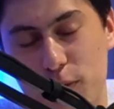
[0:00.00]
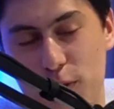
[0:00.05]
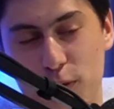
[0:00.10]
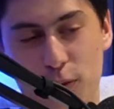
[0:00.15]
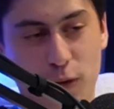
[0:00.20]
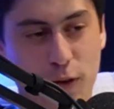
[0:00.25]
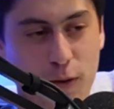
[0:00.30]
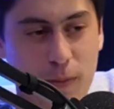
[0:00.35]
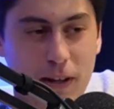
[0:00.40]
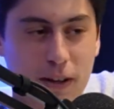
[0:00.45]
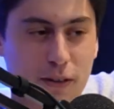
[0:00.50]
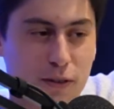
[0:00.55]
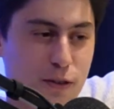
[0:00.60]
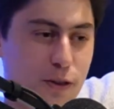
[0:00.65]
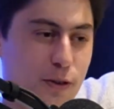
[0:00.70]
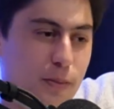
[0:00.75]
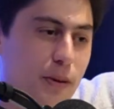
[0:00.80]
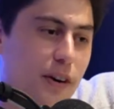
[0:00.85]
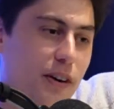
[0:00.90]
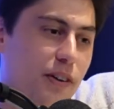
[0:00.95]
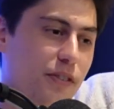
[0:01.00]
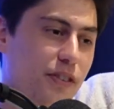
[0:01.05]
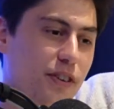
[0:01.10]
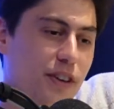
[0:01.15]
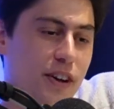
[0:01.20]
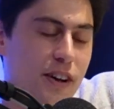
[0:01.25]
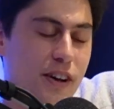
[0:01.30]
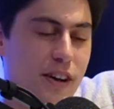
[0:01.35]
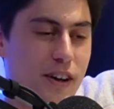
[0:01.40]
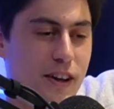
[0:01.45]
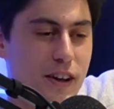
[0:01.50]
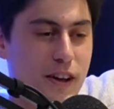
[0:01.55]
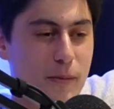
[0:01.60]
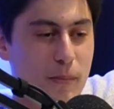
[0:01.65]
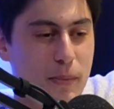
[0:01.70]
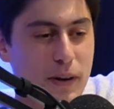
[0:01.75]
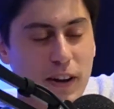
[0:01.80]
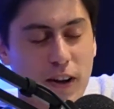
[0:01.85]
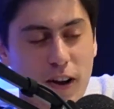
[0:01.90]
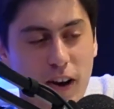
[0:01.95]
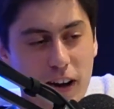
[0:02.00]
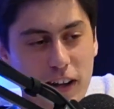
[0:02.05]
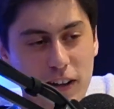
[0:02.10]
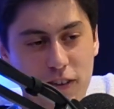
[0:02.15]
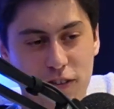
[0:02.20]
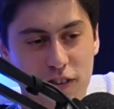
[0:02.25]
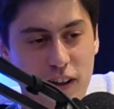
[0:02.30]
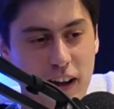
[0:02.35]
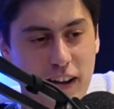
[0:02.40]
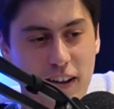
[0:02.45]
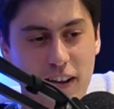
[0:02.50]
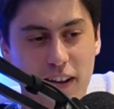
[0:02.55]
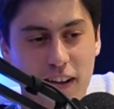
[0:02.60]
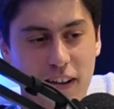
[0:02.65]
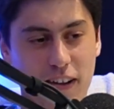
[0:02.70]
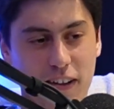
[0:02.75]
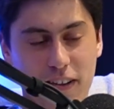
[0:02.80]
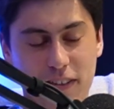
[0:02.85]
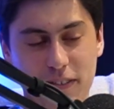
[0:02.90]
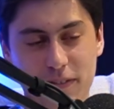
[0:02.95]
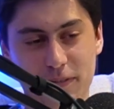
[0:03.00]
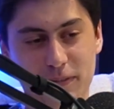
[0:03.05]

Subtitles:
We talk about so much, but a guy in Xhaka,